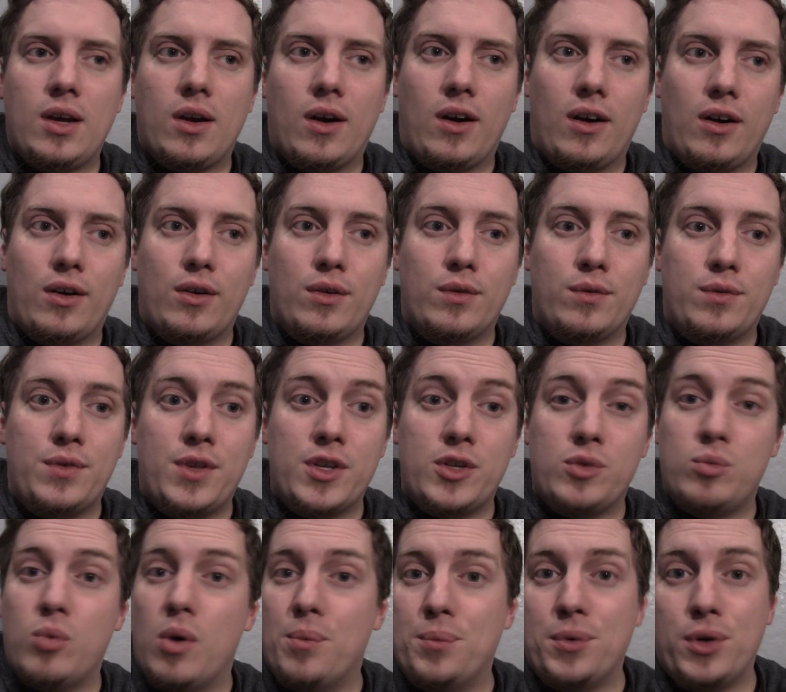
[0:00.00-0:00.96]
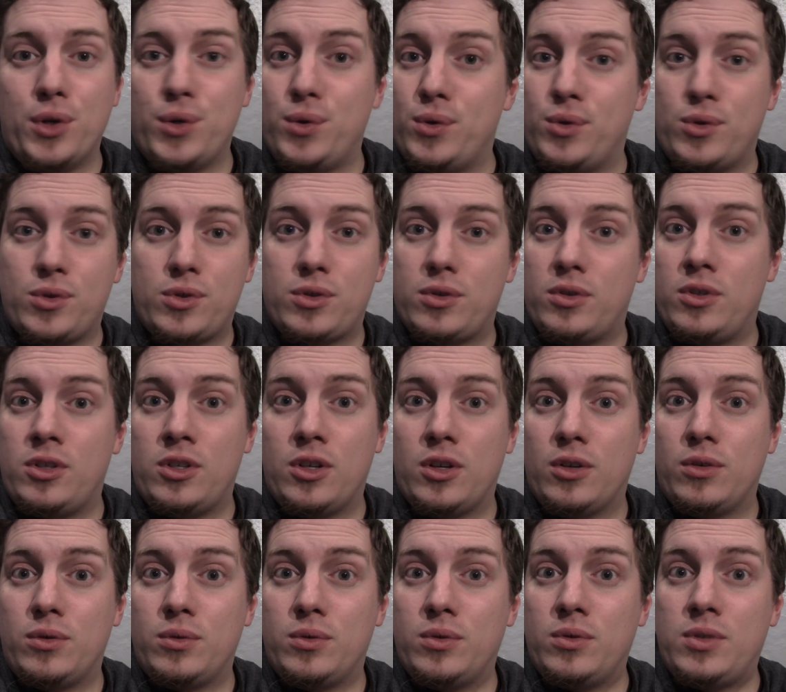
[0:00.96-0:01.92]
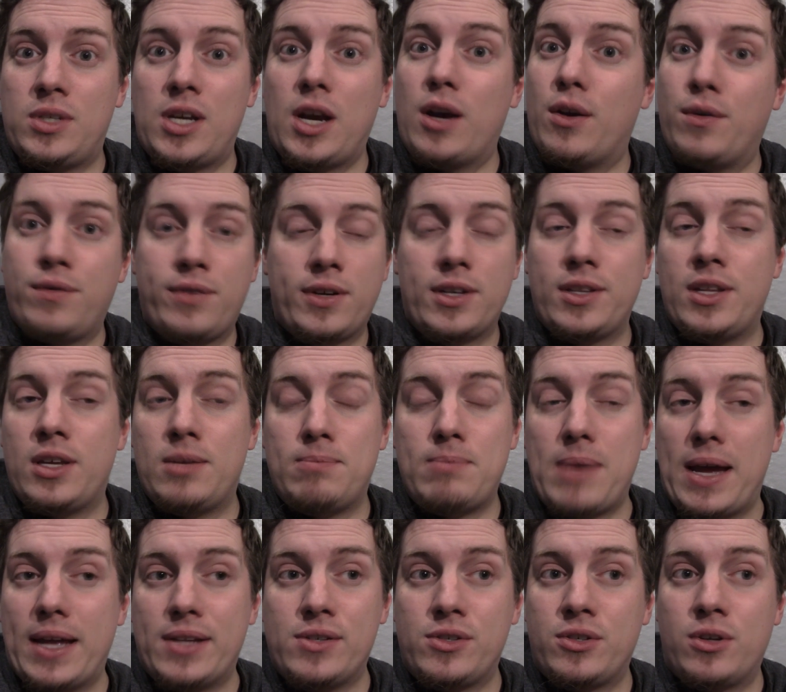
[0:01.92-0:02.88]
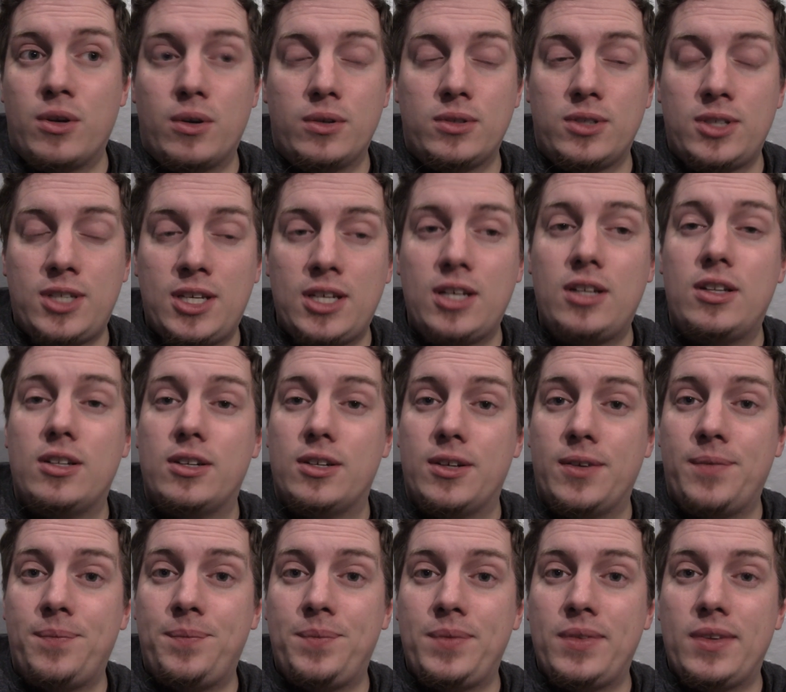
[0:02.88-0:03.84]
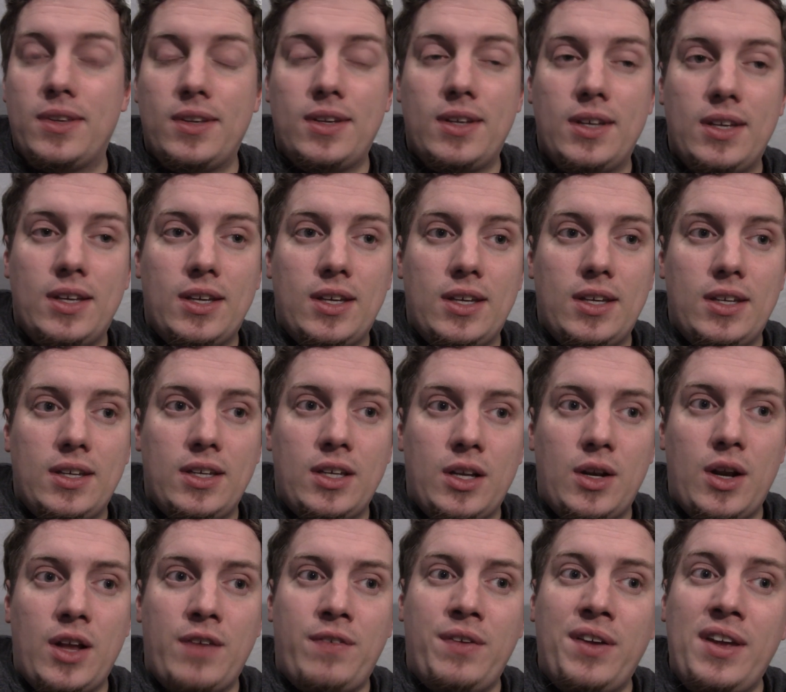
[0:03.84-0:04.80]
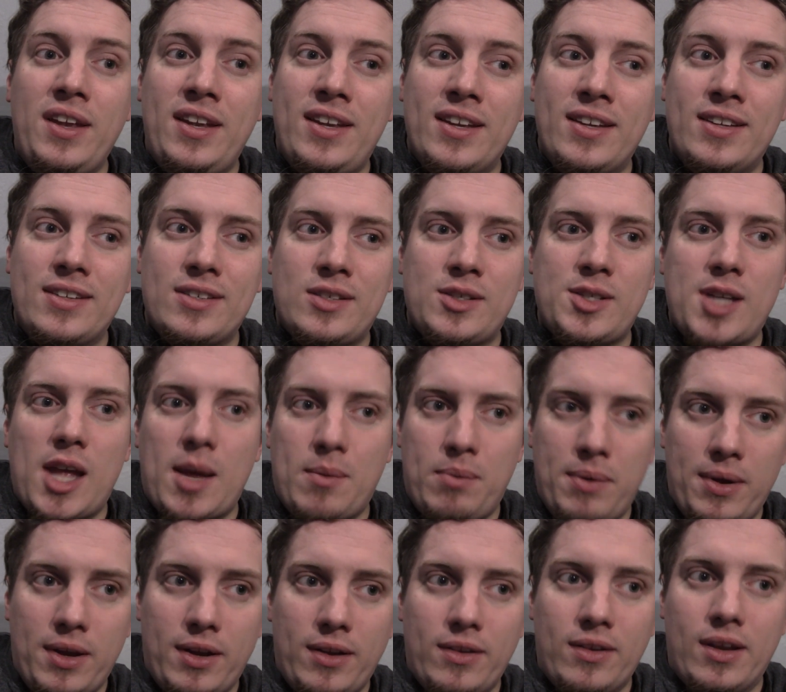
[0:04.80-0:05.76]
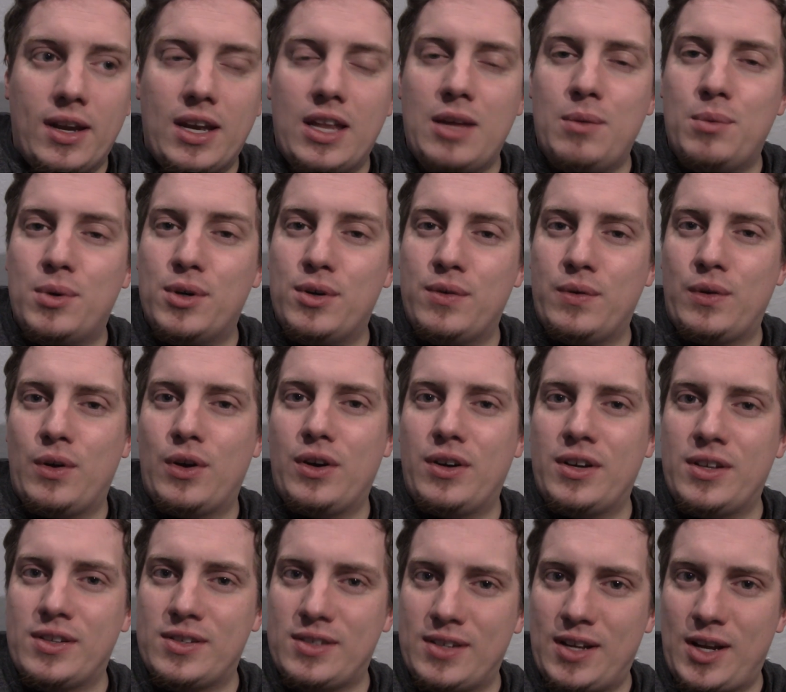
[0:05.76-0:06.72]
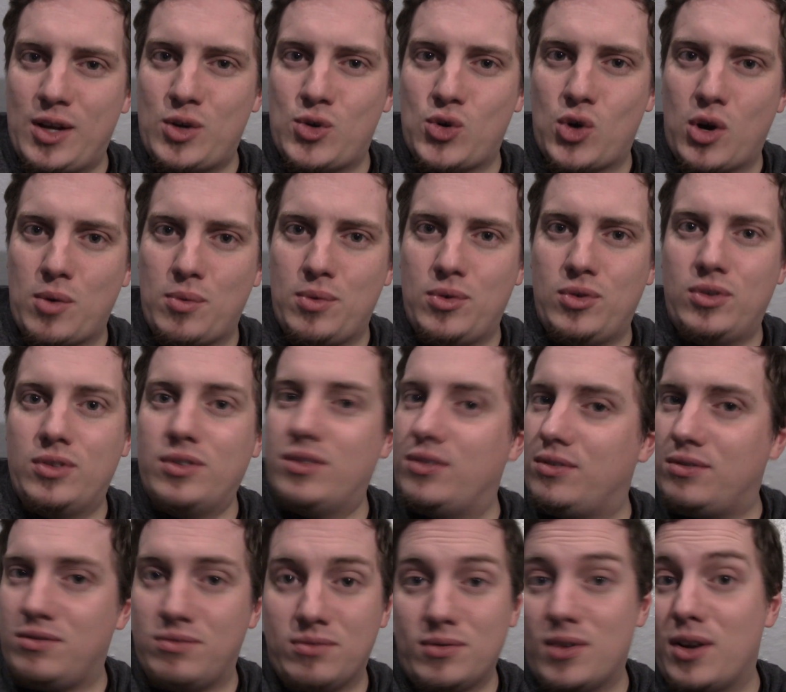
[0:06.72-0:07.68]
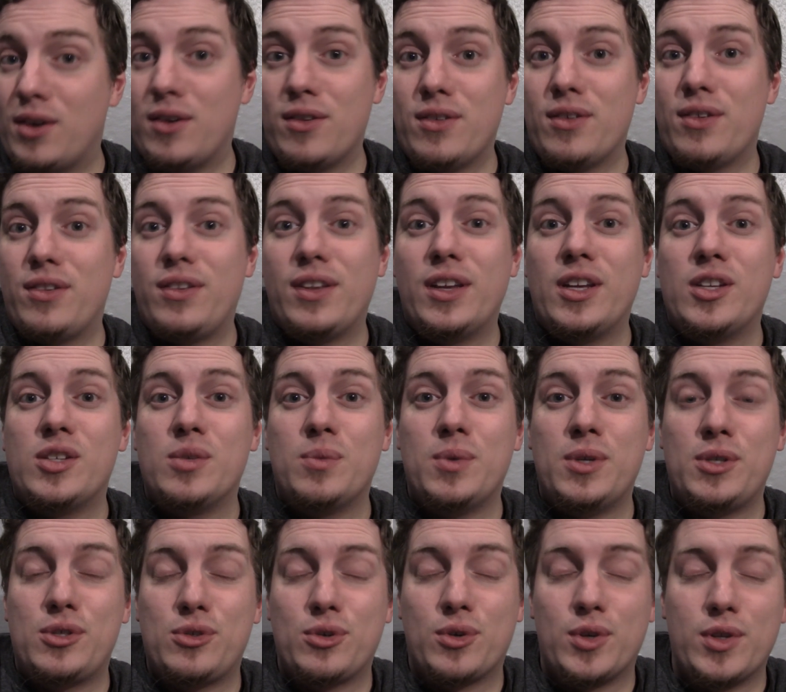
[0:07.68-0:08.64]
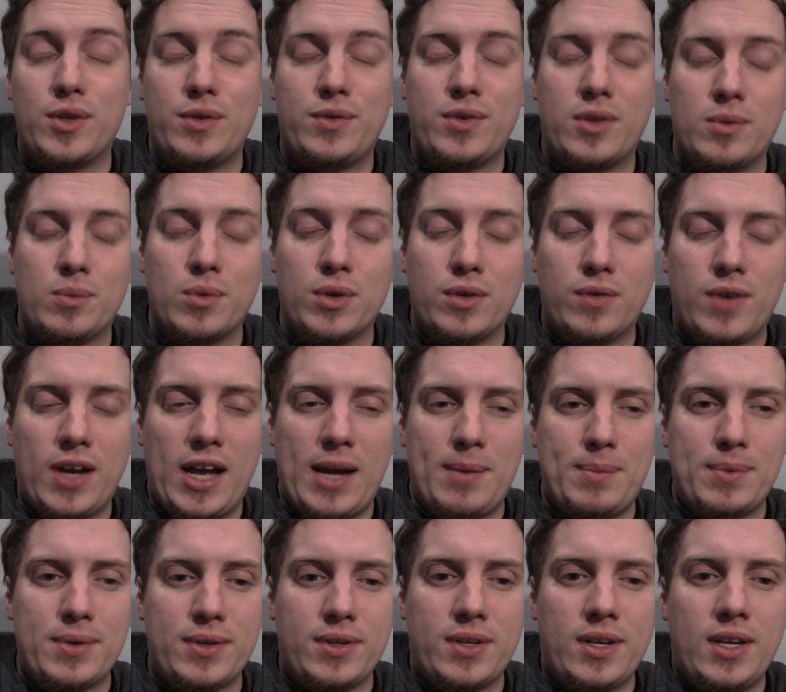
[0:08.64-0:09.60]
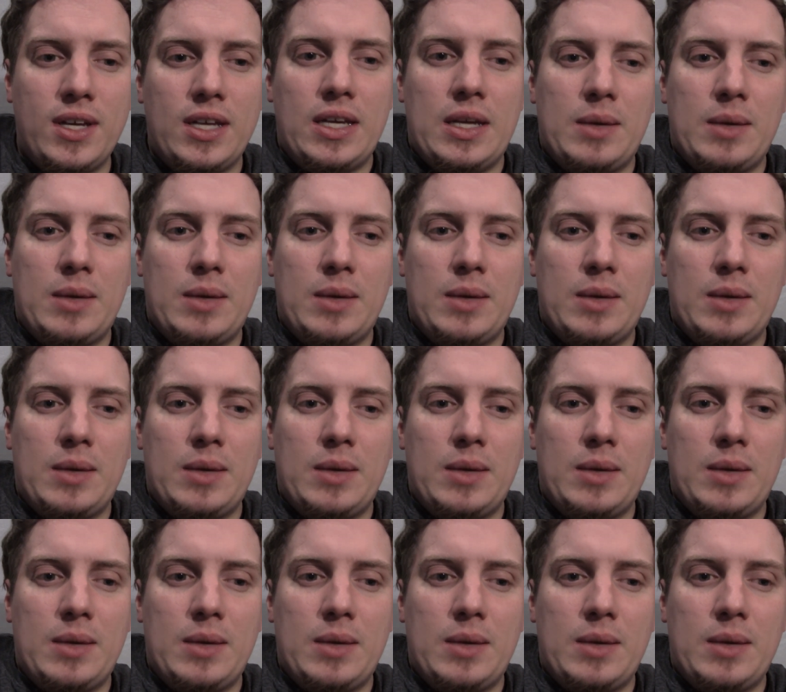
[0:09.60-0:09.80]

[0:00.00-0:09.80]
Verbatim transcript: of this woman who's you know terrified that a man's going to kill her. You know, if he didn't step in, then he wouldn't have gotten into that trouble, and none of the things that we saw in the film would have happened.